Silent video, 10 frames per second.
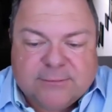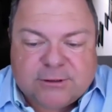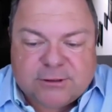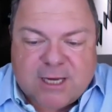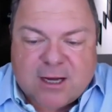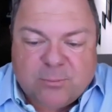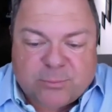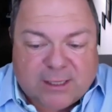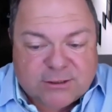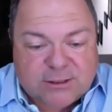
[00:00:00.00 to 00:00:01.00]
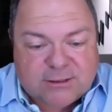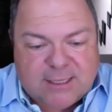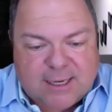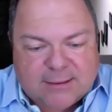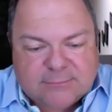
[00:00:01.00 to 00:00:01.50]
Turns out Brad's a good
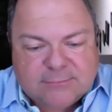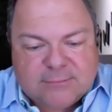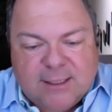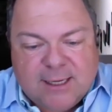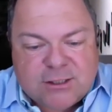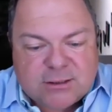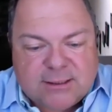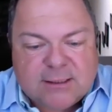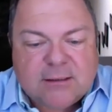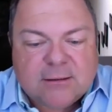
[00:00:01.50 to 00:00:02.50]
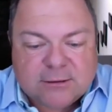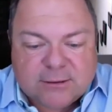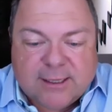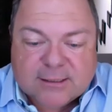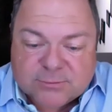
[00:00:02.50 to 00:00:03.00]
dad, and Angelina
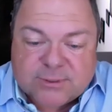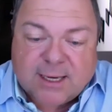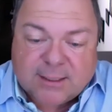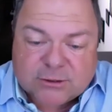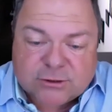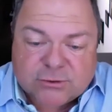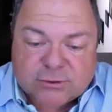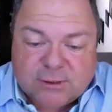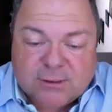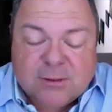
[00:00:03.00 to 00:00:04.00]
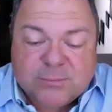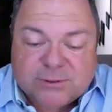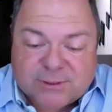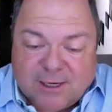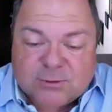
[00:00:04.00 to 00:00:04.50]
clearly has some dad issues
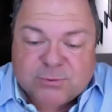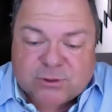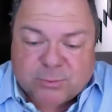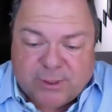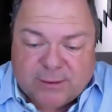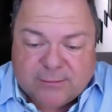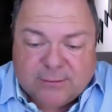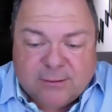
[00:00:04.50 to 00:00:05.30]
besides Mr. Pitt.